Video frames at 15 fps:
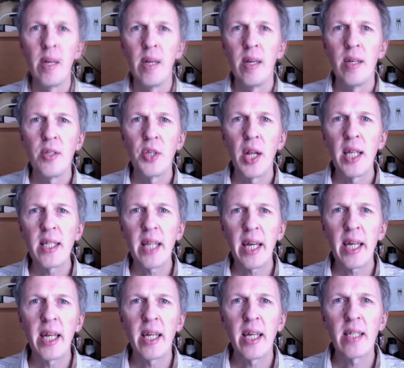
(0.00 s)
So let's take an
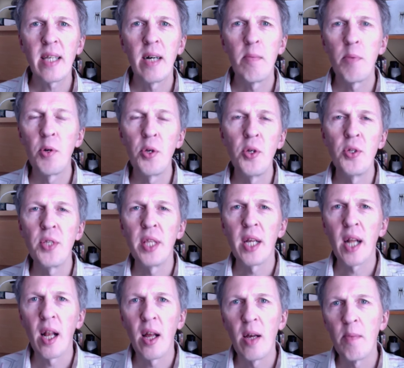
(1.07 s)
example using the
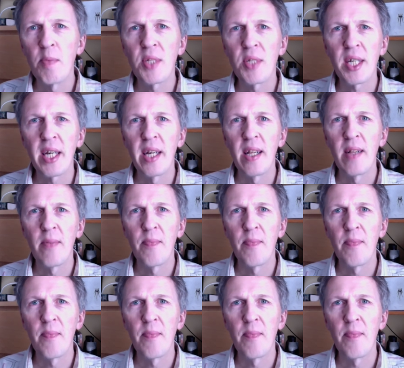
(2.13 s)
climb skill.